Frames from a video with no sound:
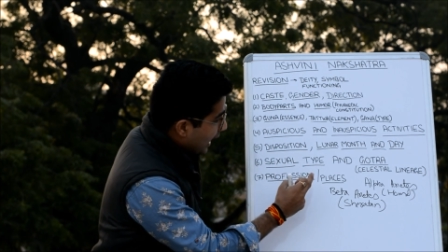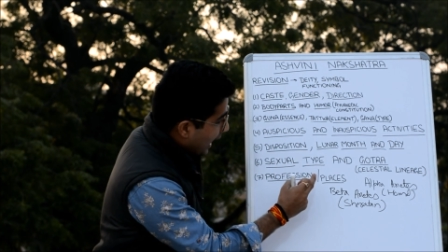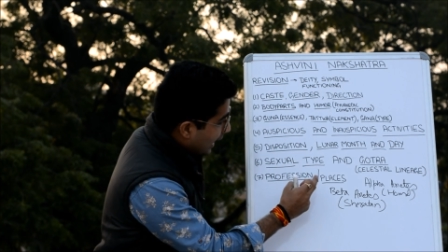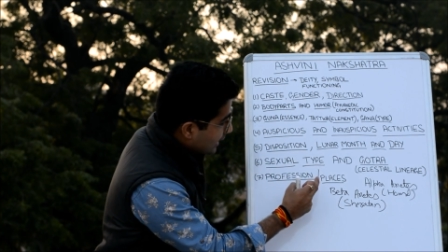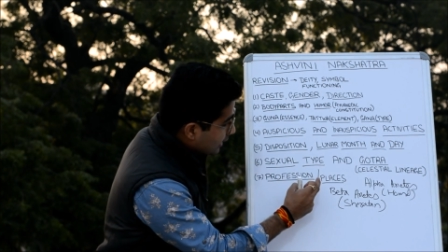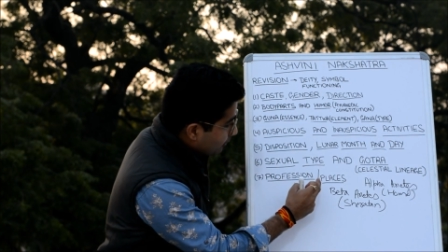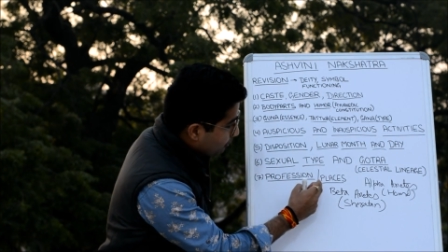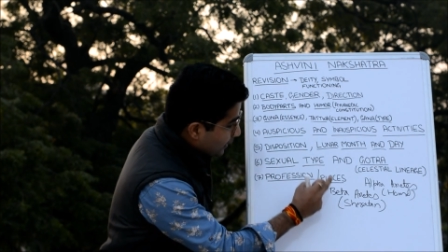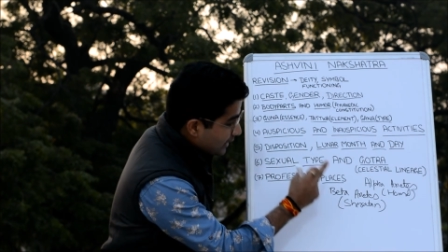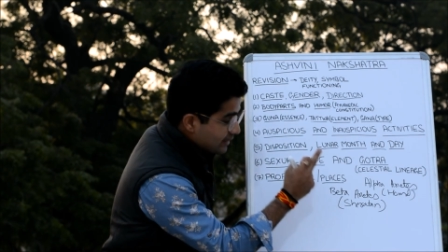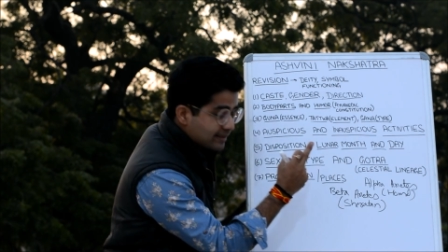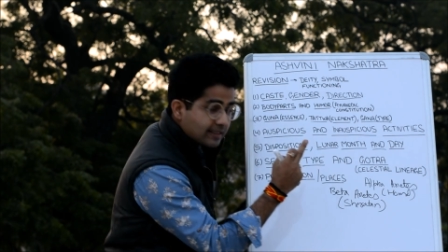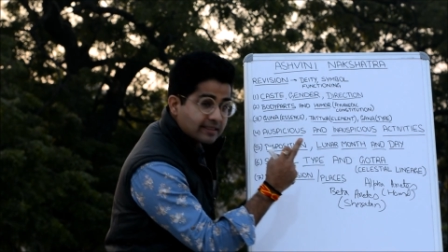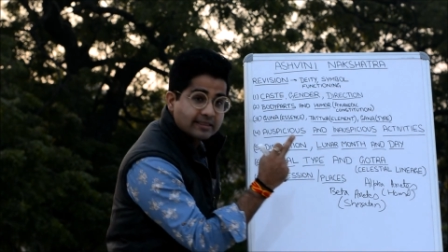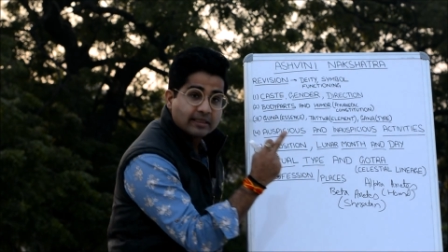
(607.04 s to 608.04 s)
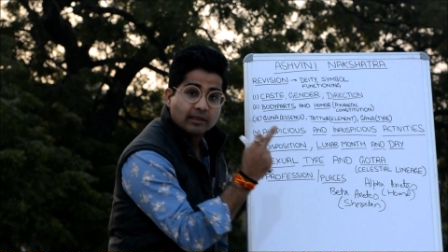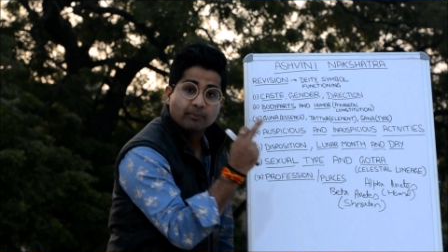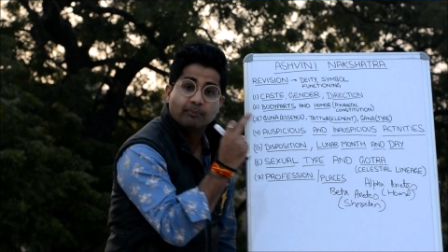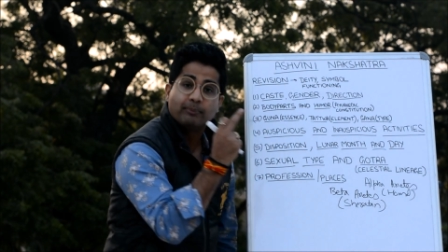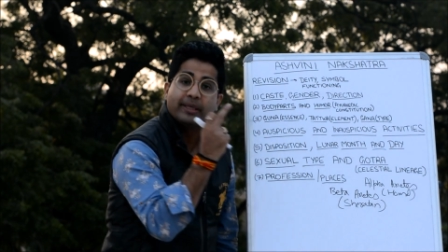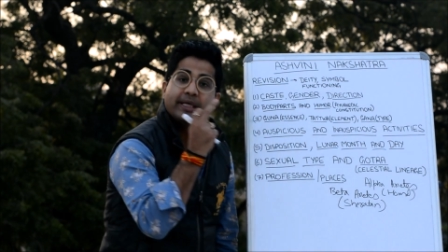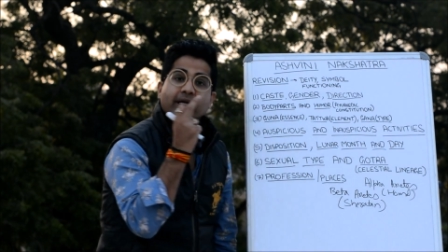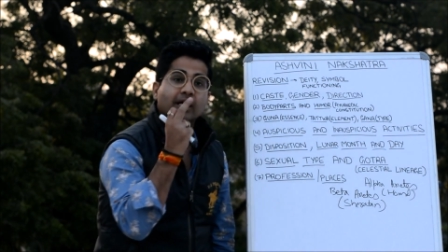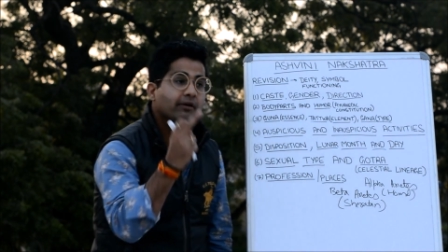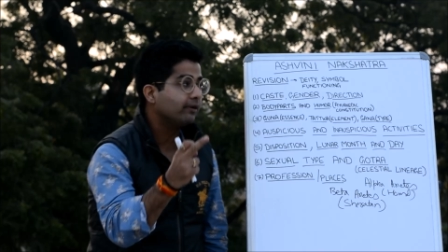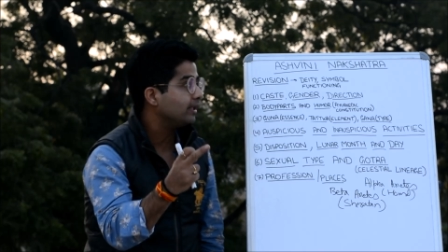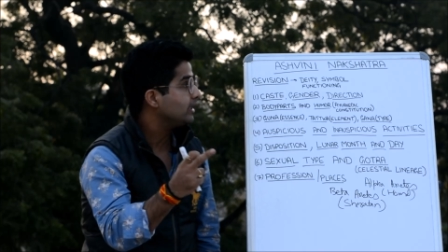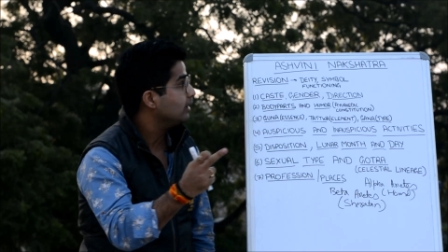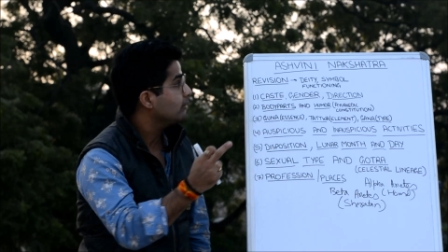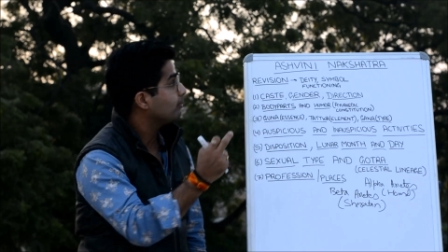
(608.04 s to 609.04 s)
and the places being
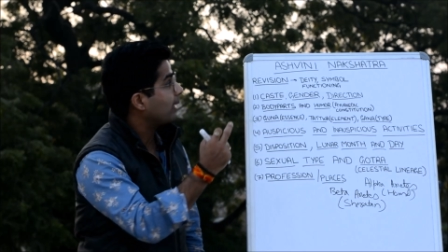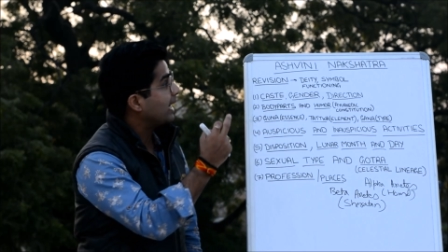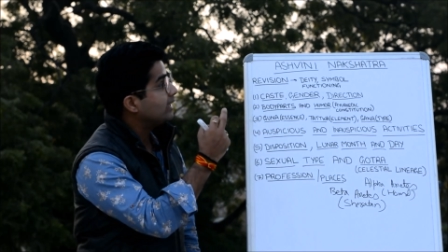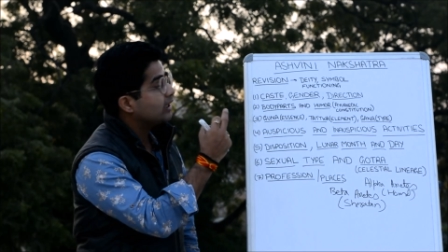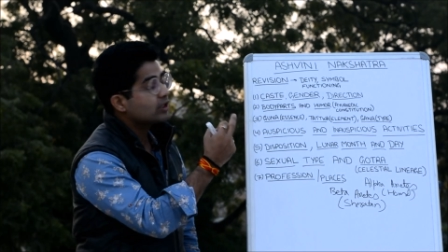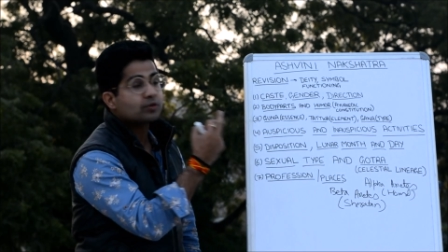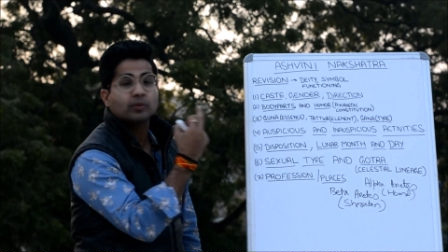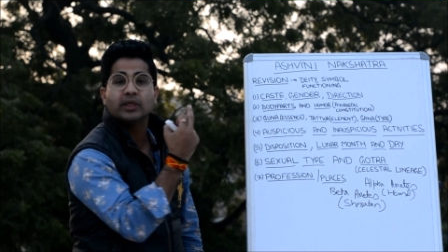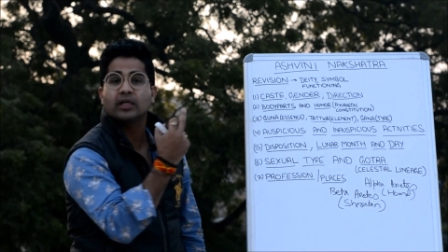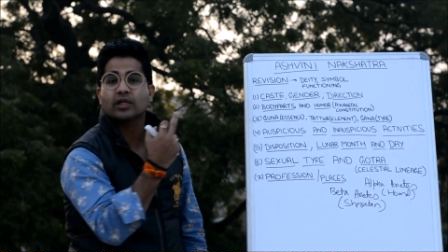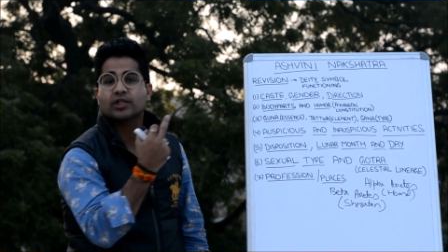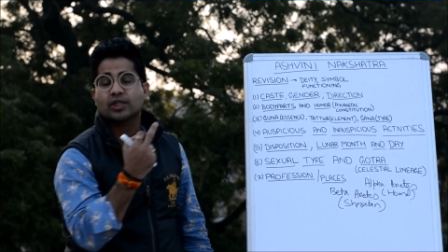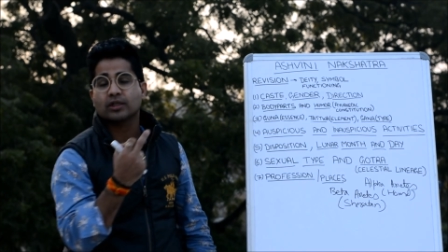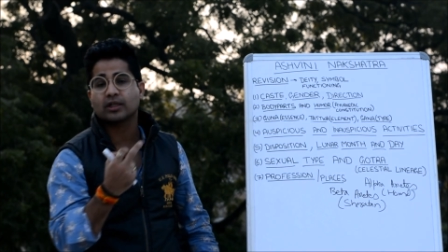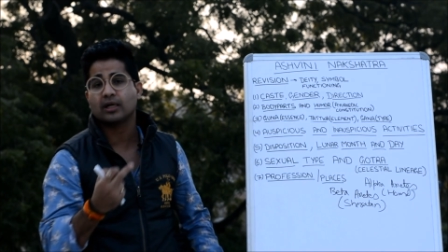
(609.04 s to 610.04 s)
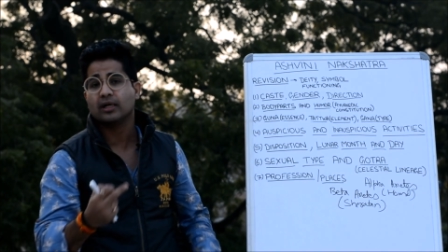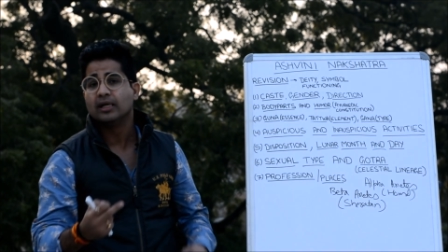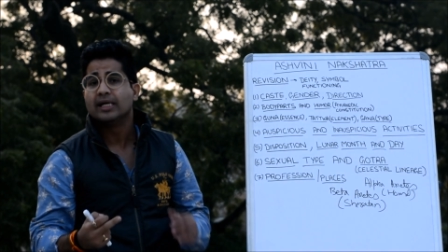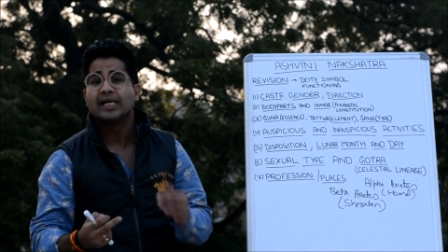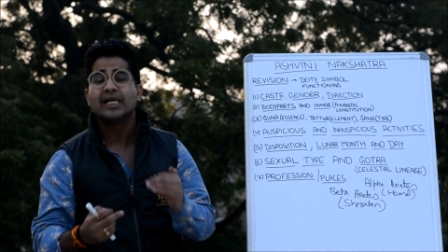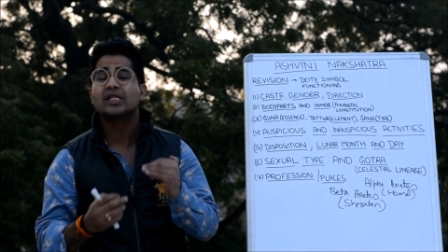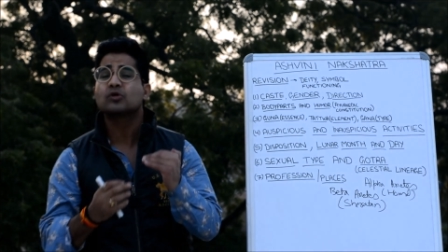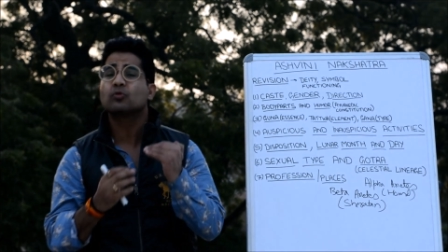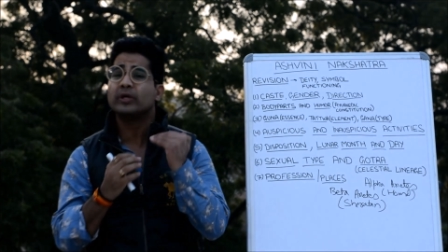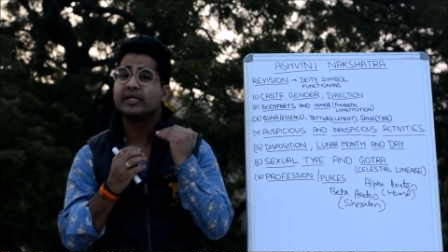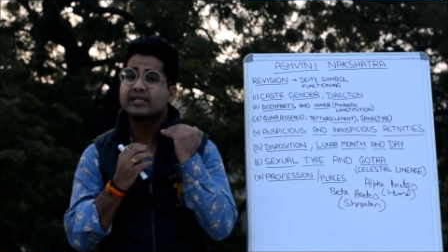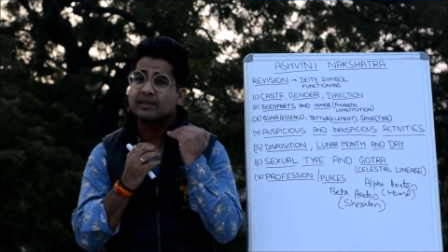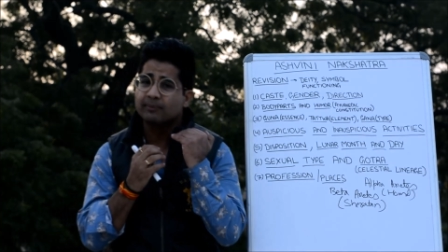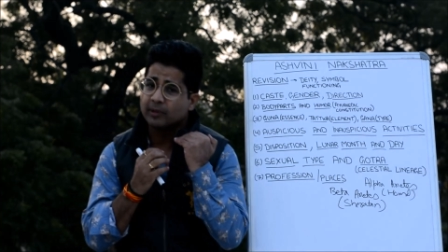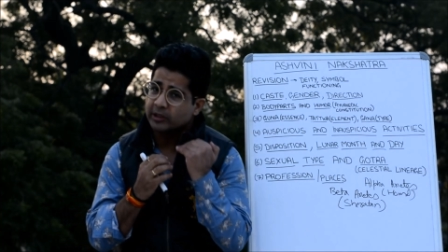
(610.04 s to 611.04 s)
governed by the Ashwini Nakshatra, it's very
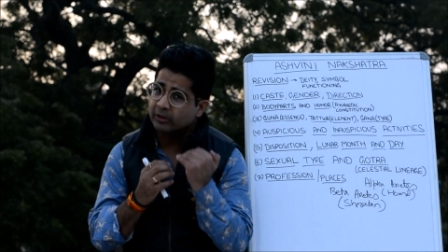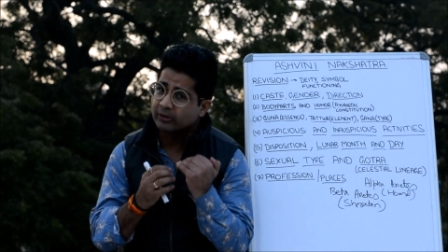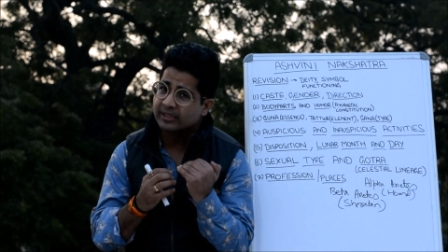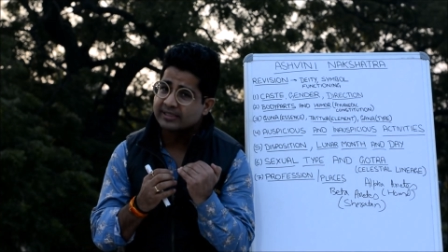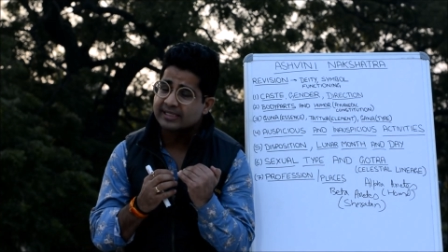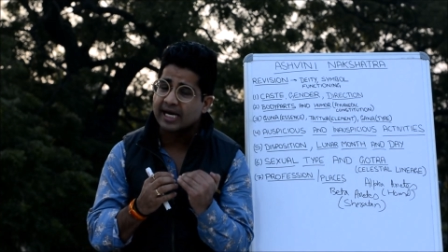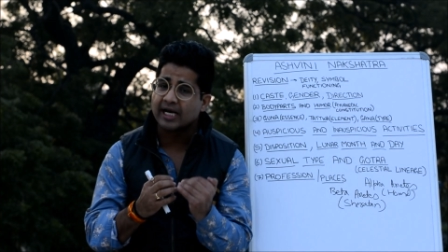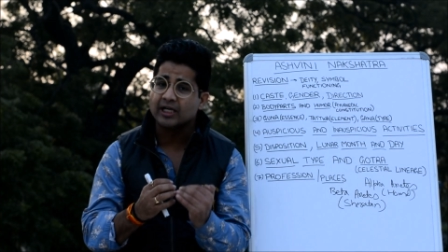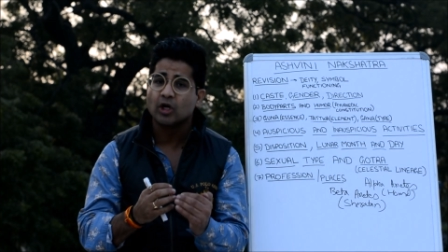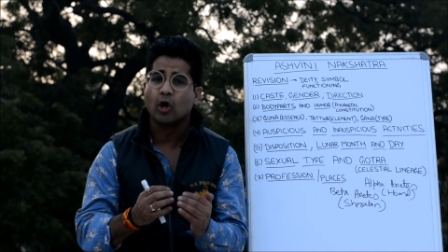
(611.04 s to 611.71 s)
simple to understand.